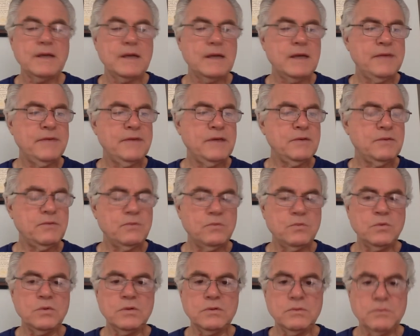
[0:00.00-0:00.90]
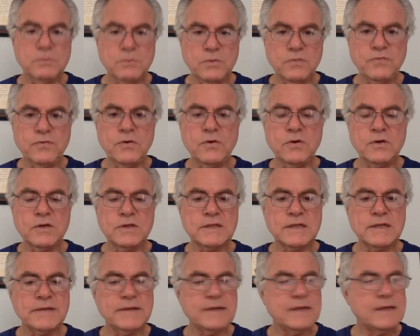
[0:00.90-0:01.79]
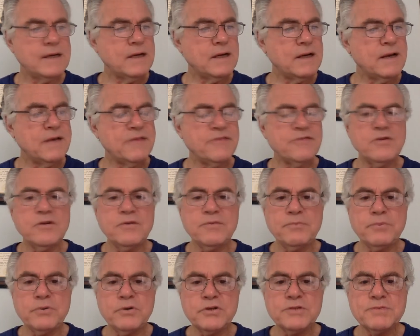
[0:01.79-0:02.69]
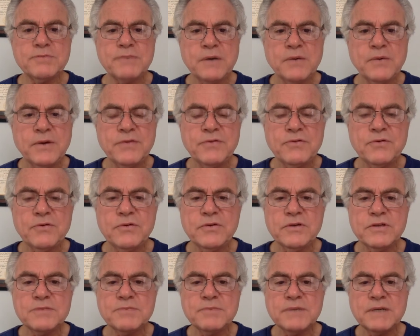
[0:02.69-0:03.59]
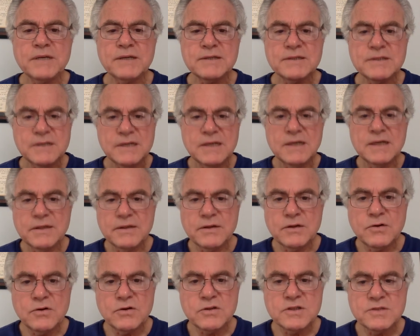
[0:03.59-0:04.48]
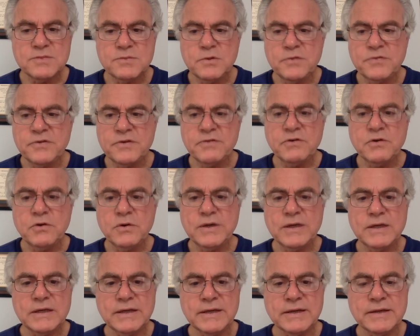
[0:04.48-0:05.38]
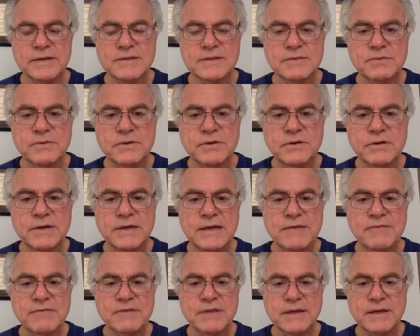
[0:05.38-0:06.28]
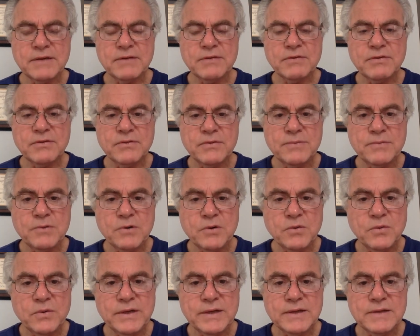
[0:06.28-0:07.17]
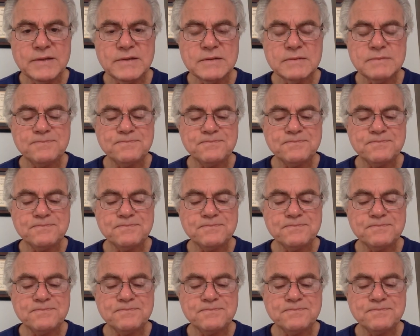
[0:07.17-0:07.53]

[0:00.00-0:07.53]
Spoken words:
and then we'll focus on that. I sort of pushed my way through this because the course is moving quickly. We only have like 3 more weeks.